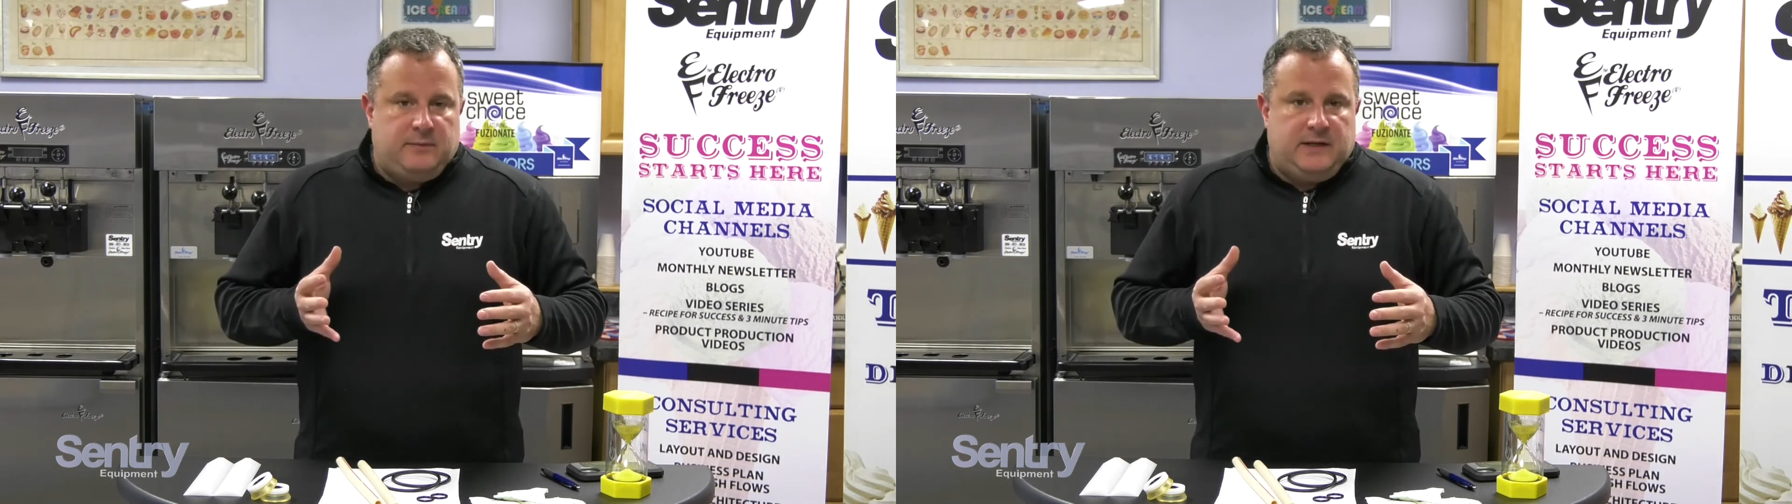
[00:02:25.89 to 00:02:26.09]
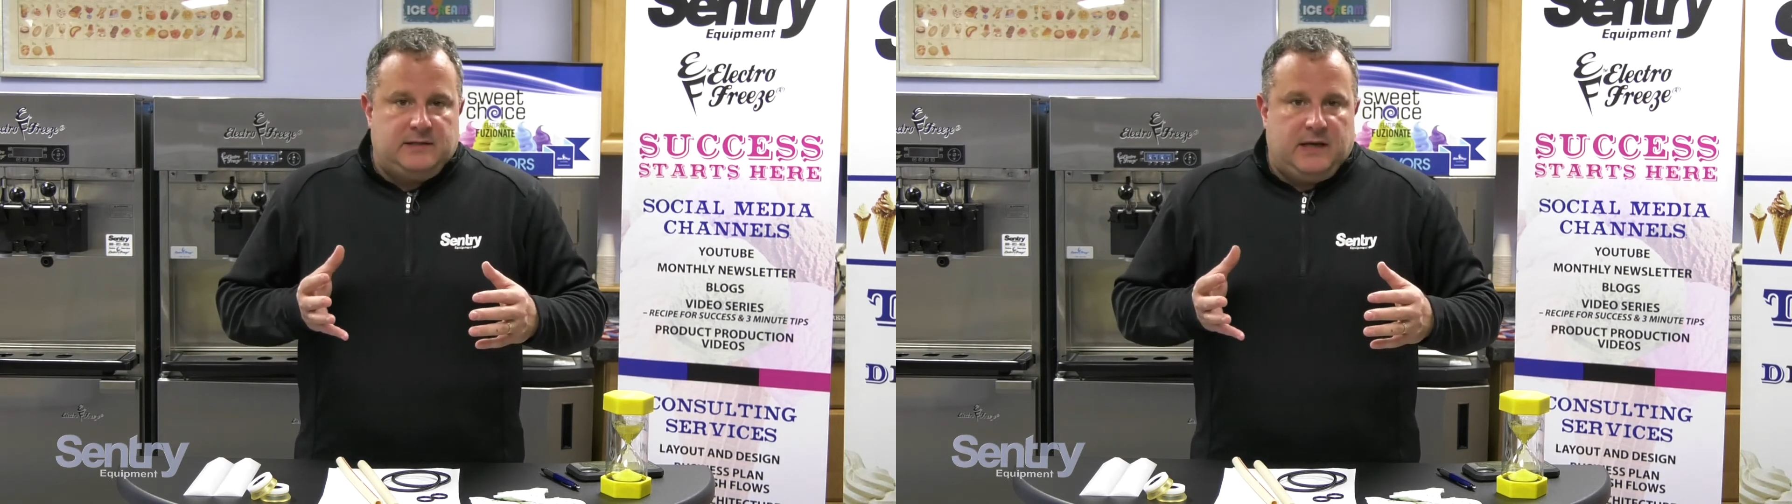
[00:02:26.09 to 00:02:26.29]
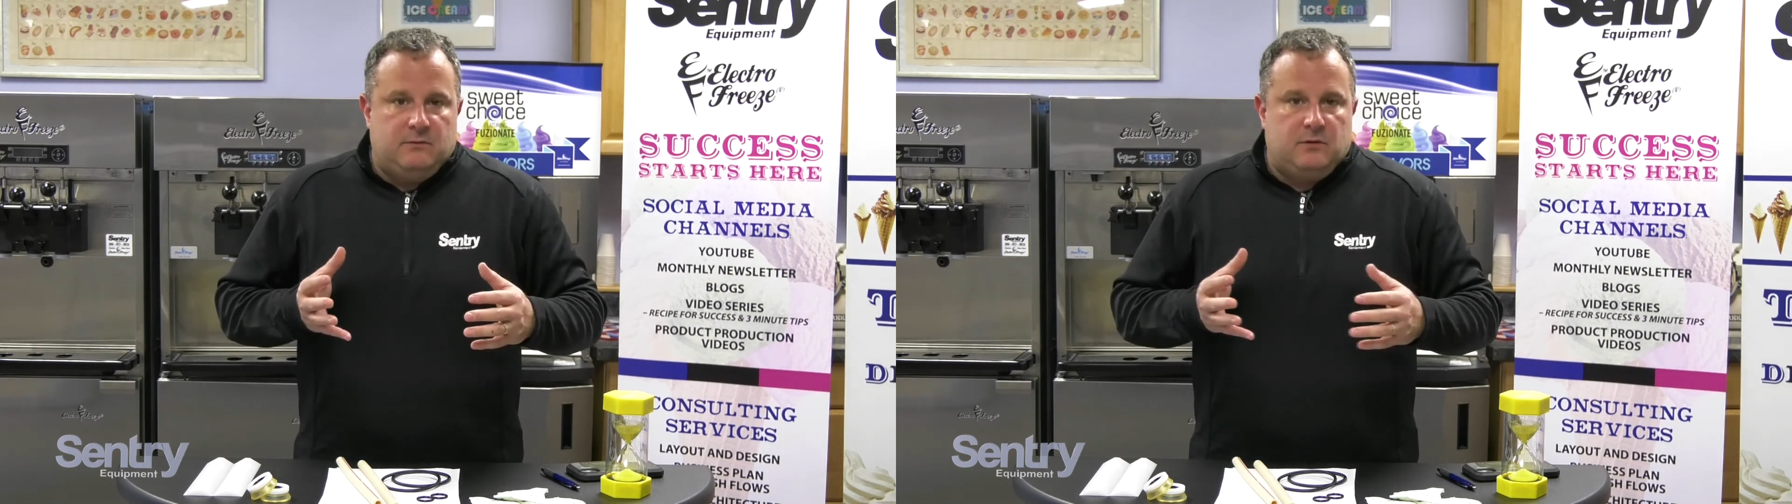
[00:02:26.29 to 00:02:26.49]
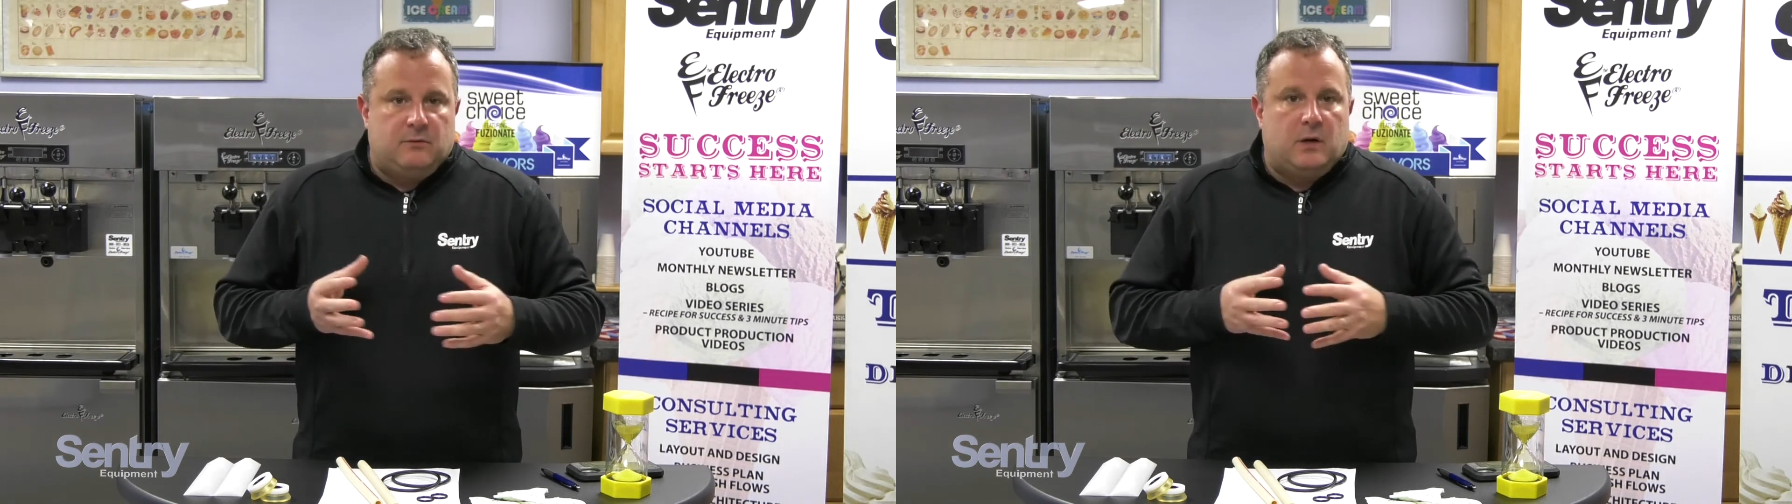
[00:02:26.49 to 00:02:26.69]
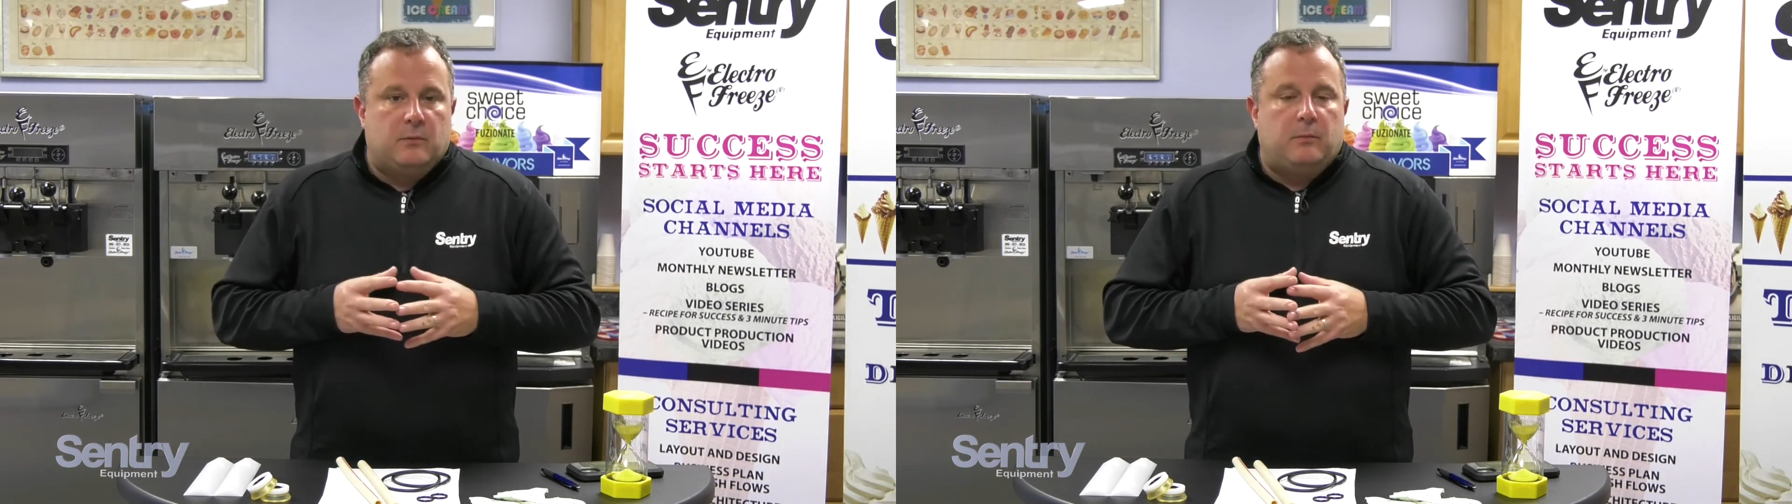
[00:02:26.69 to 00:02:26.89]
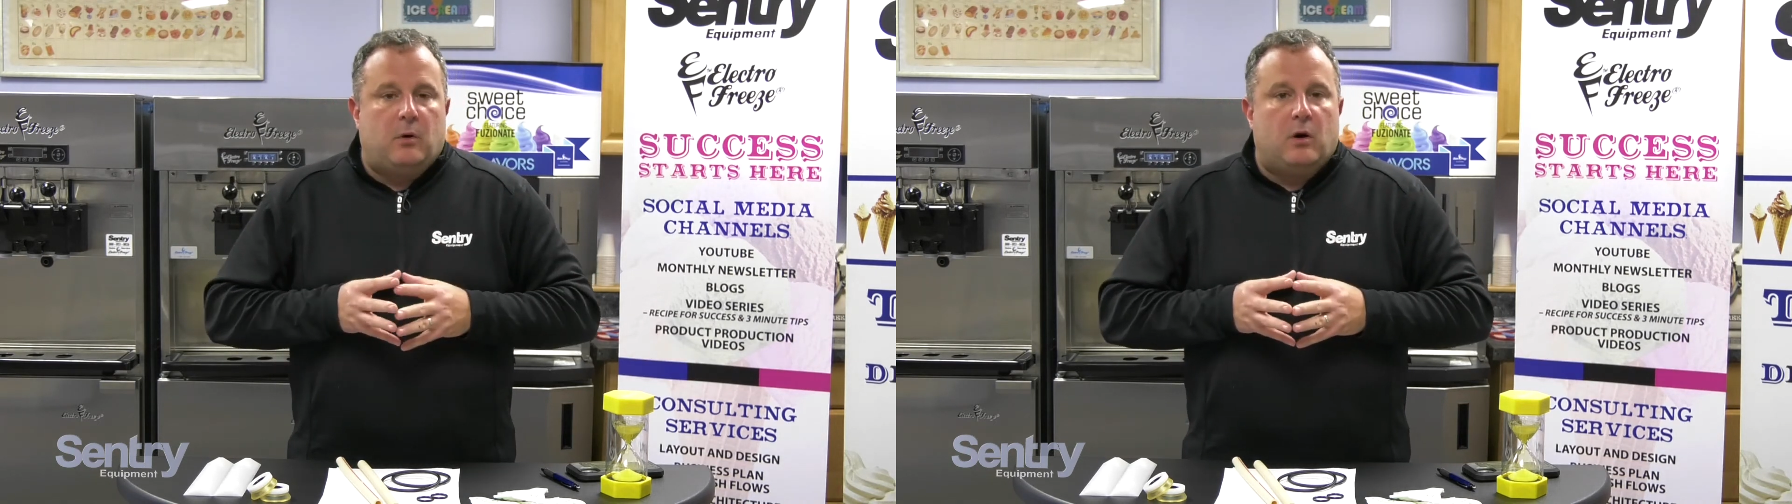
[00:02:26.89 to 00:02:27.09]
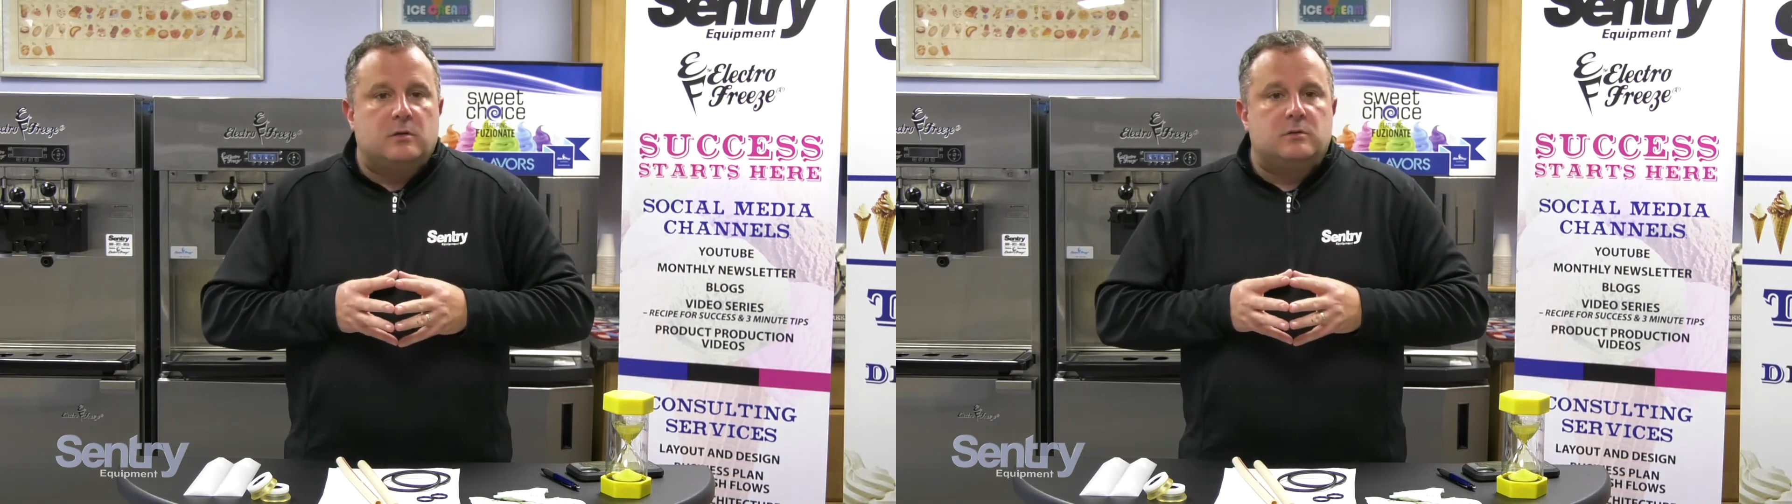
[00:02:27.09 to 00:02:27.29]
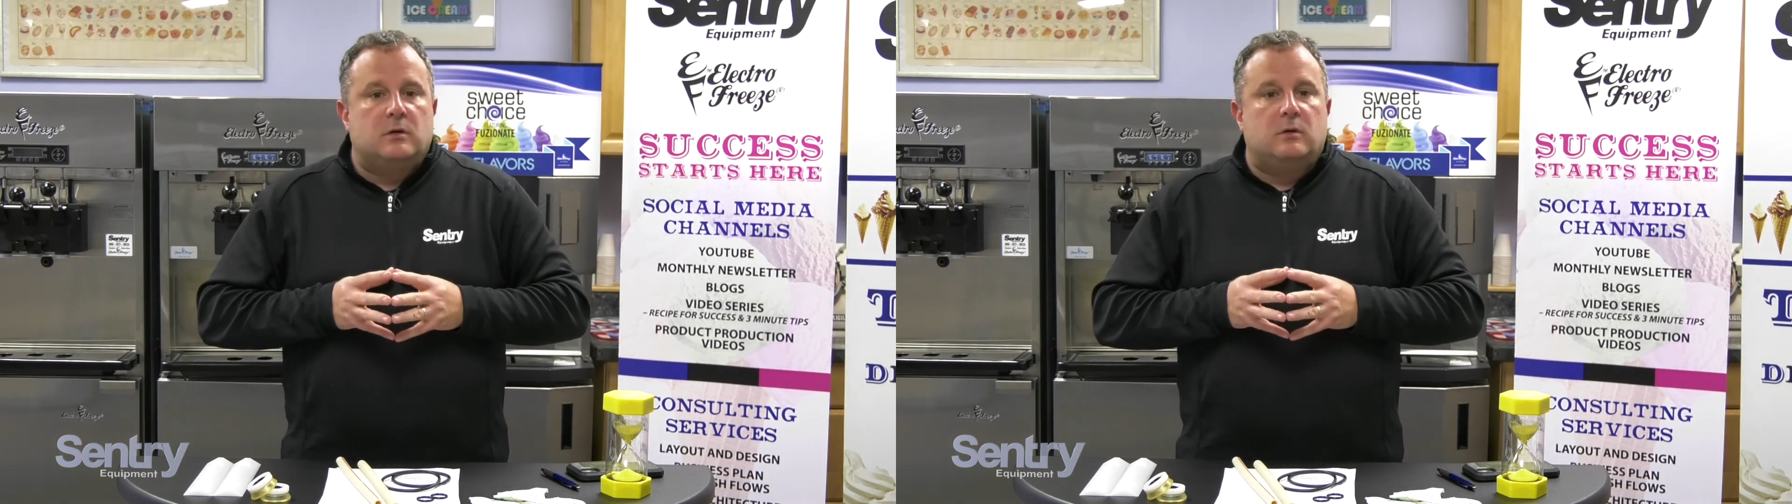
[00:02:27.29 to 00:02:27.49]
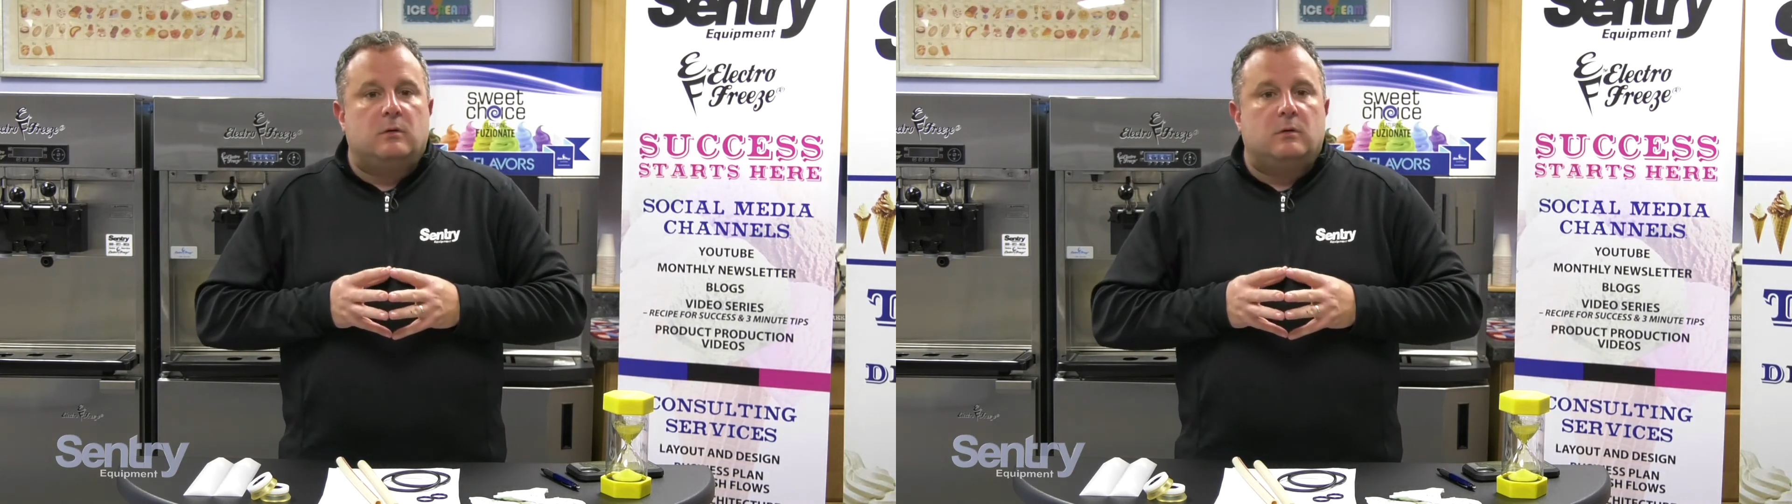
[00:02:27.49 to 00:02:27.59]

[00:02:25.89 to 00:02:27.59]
maintain with wearable parts,